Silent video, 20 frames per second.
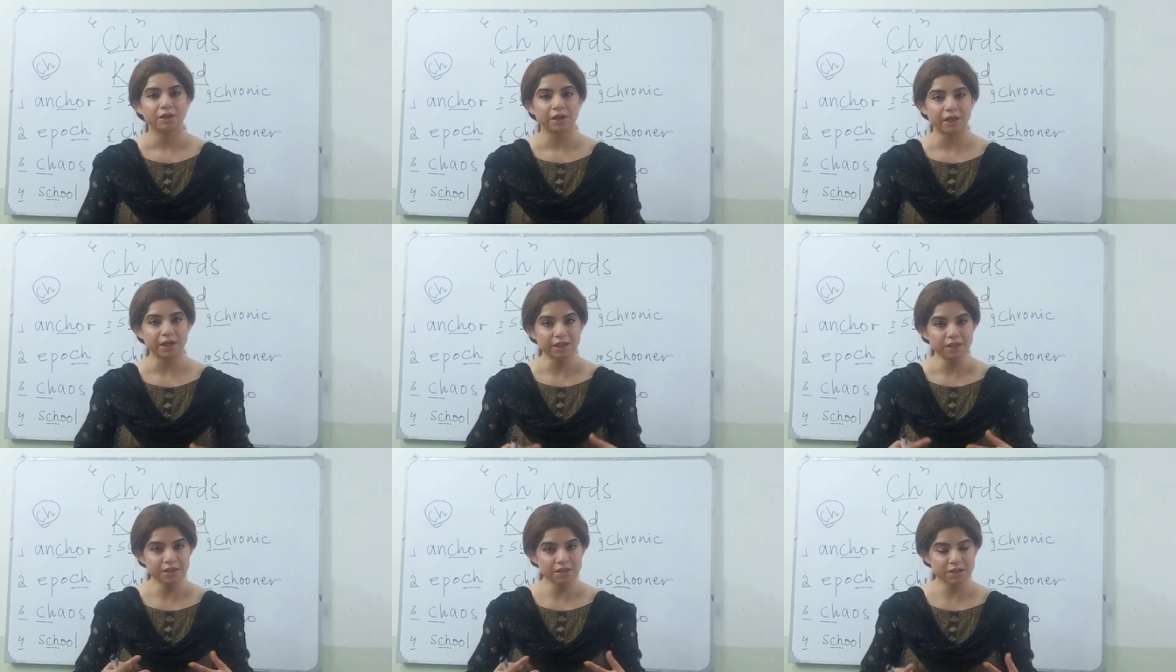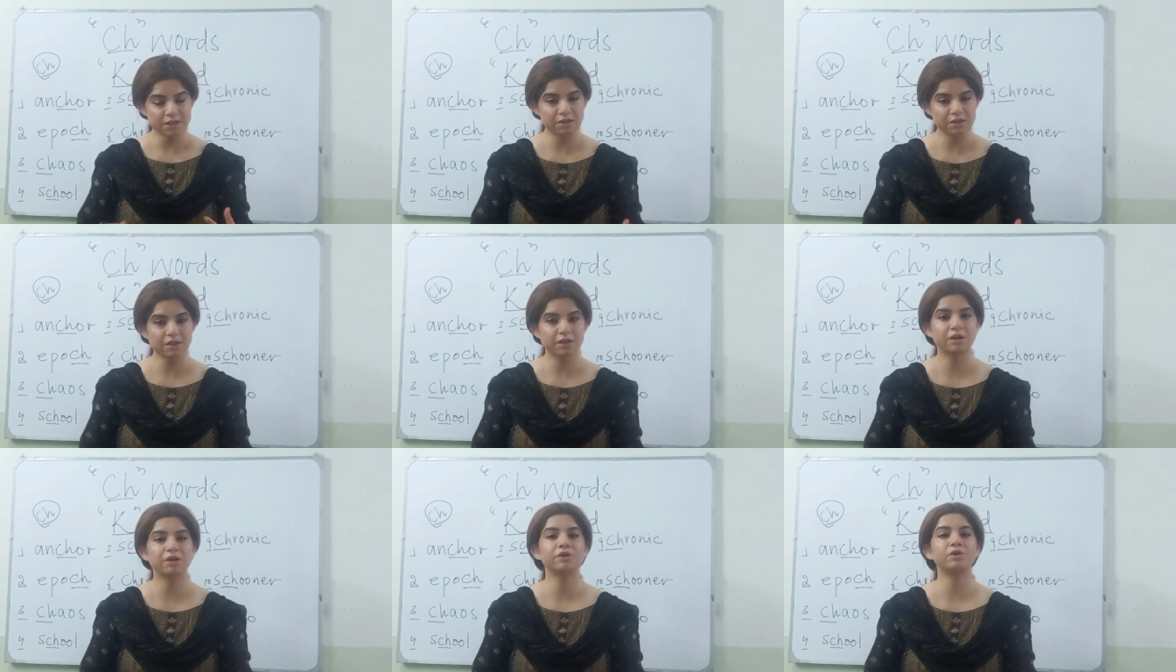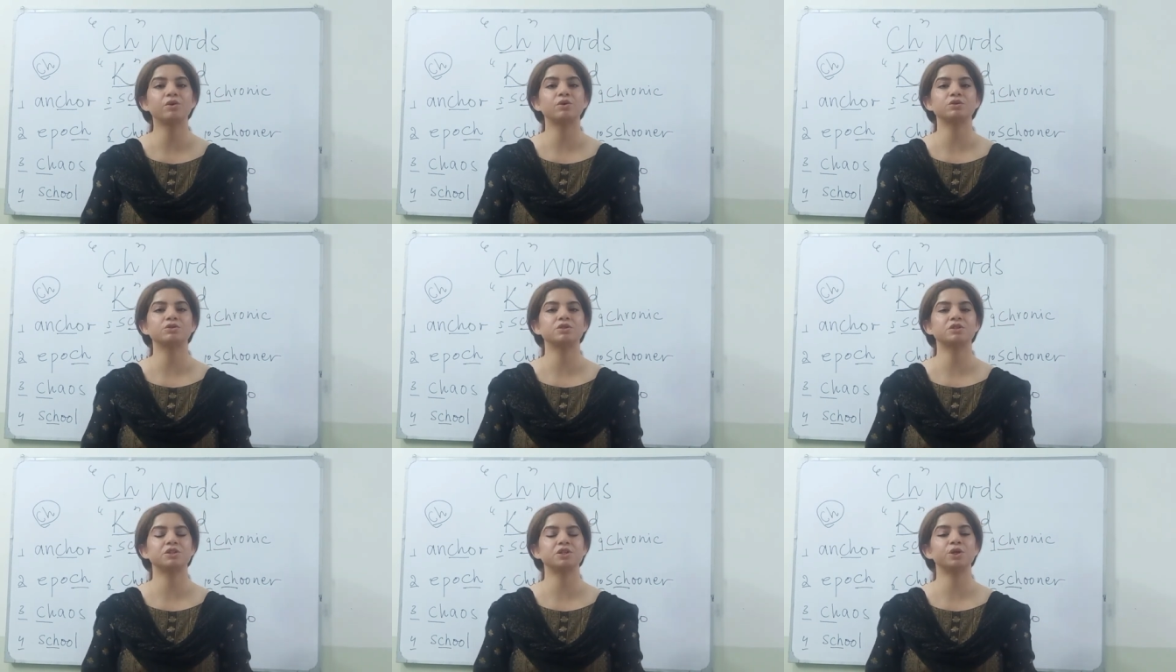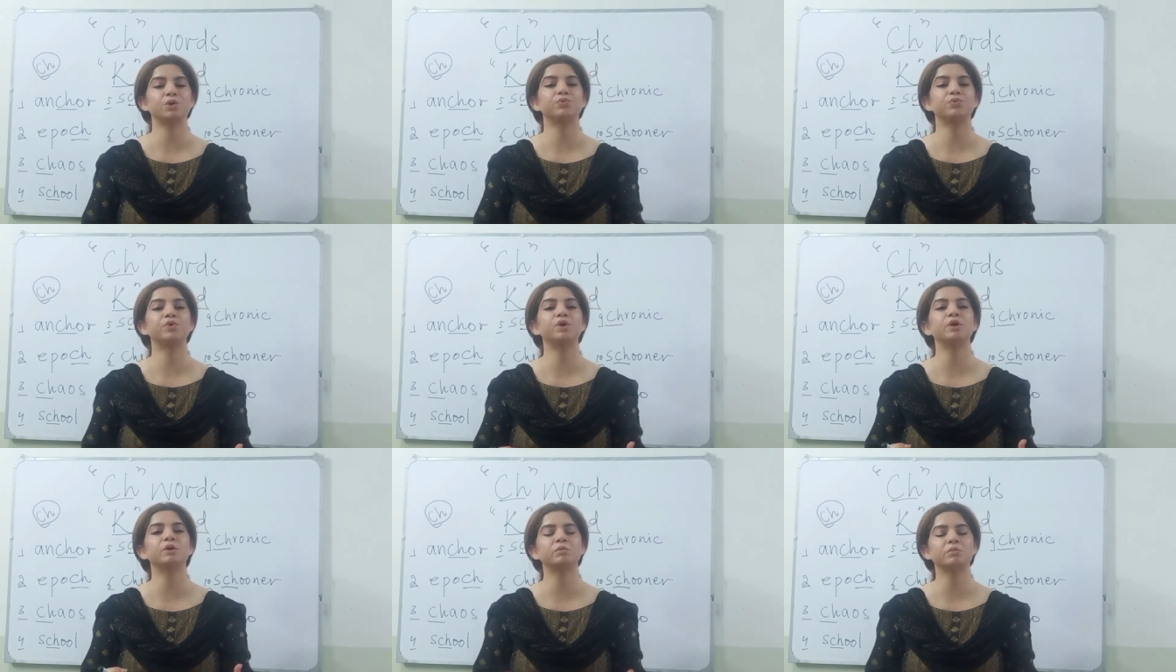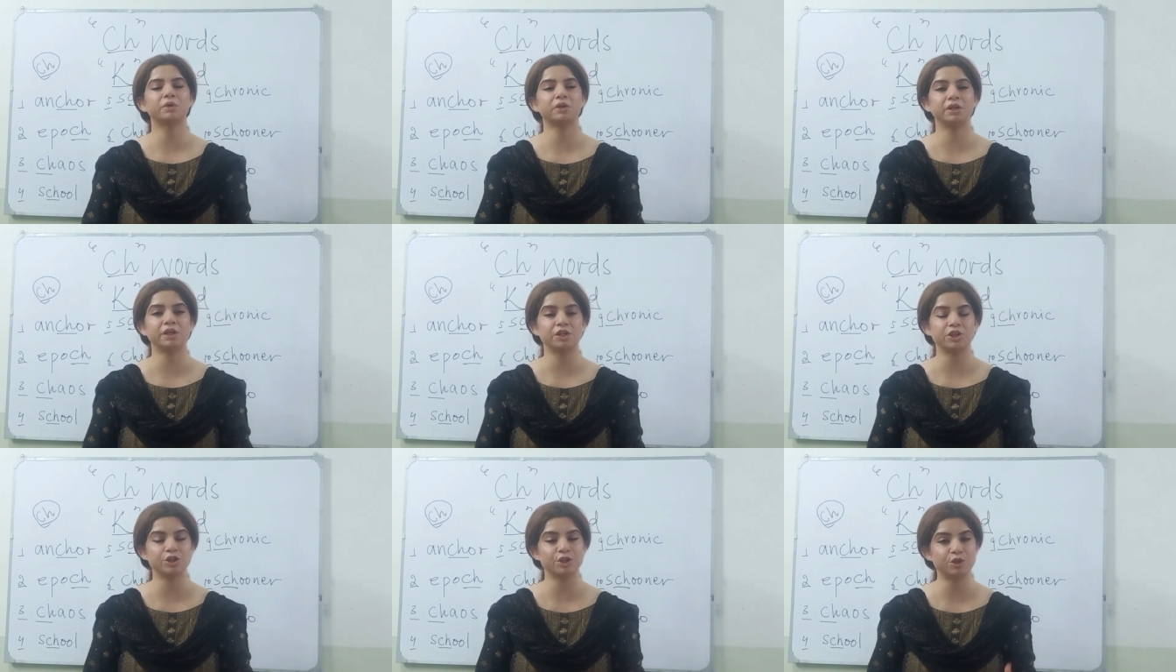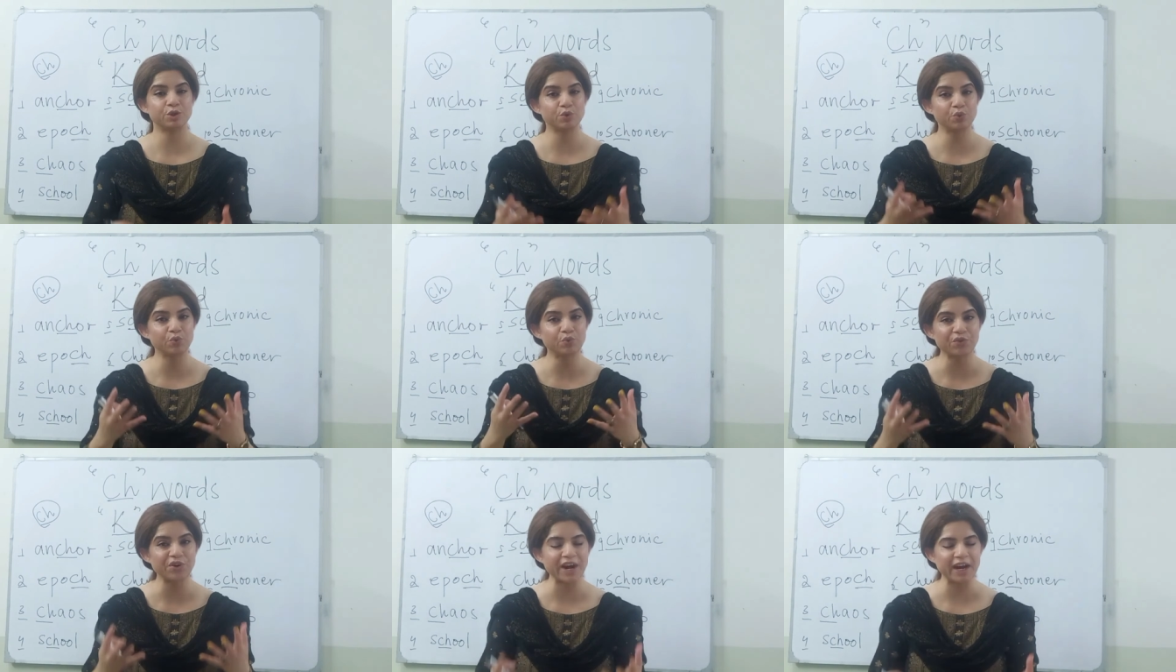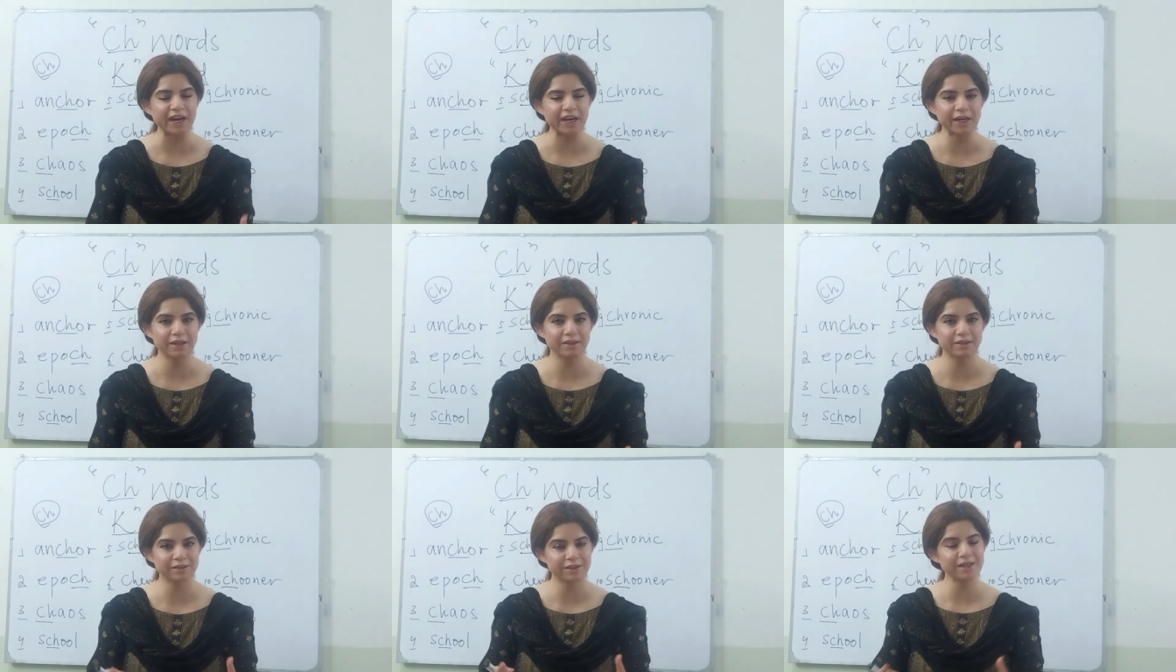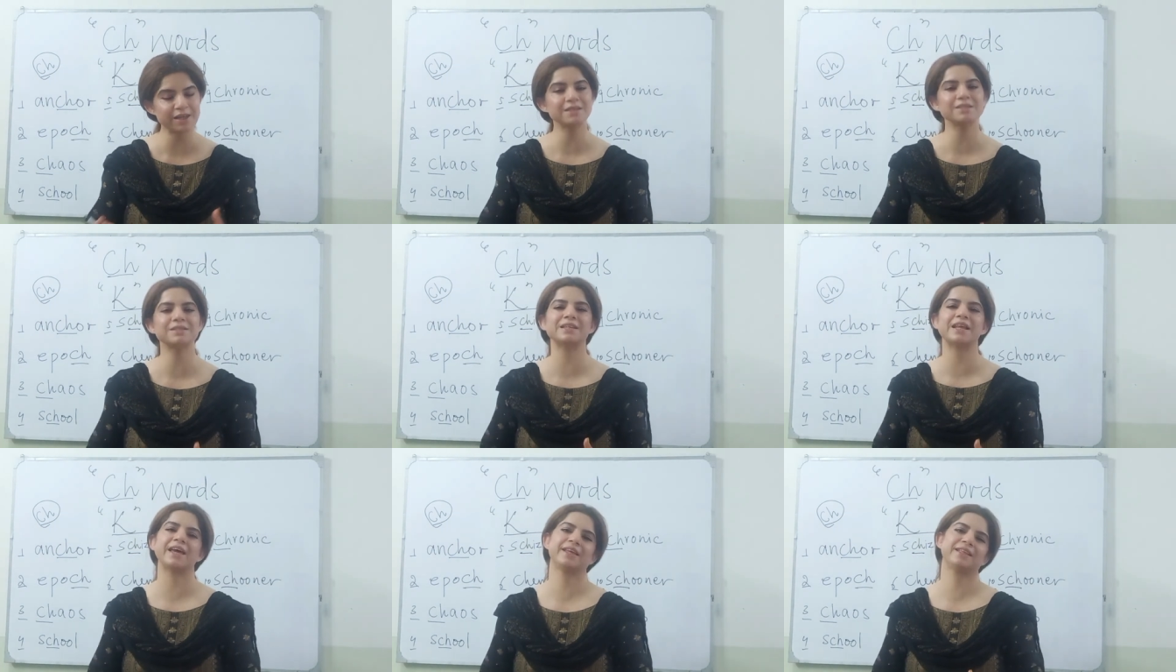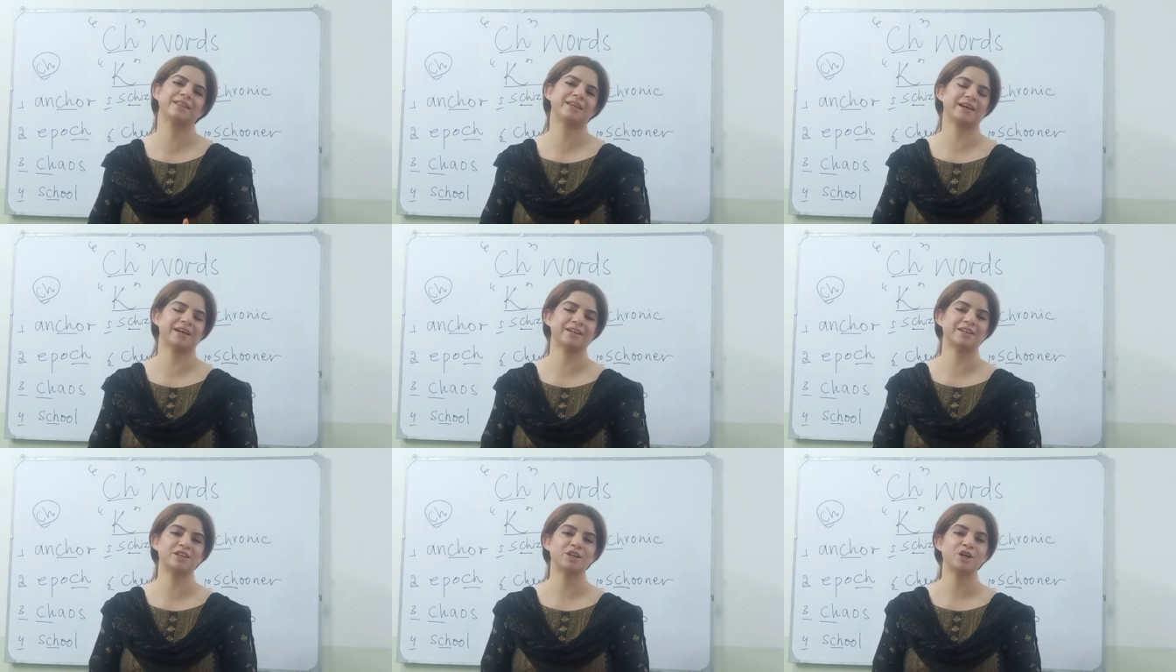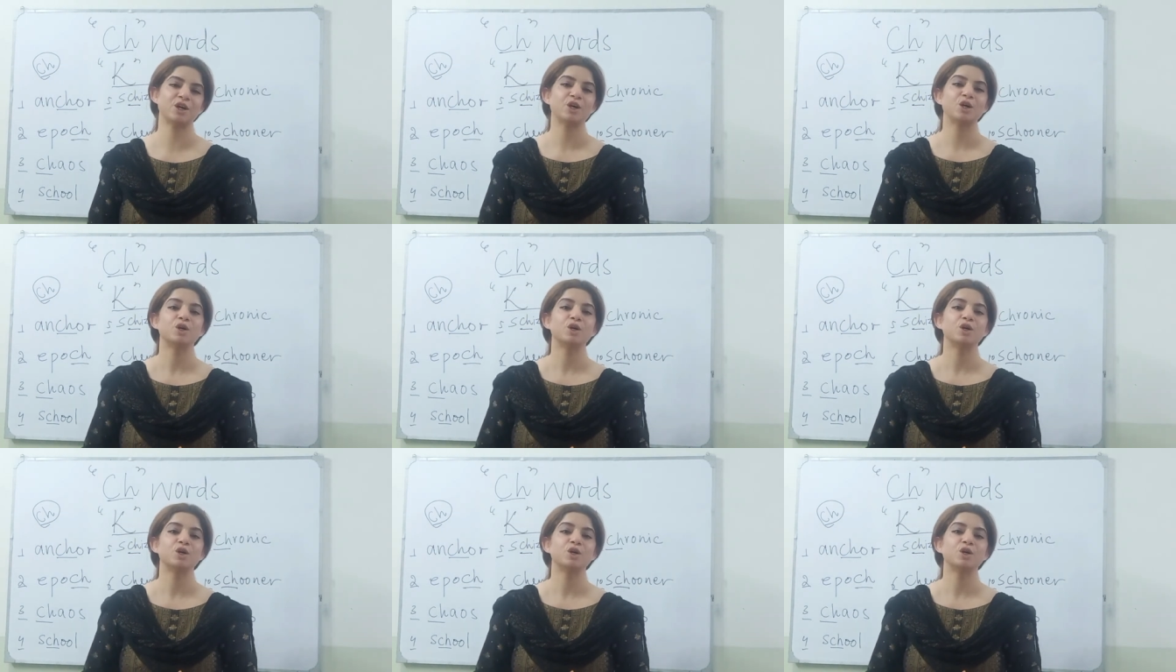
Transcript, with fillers: It's the curiosity of human nature to find the things like that.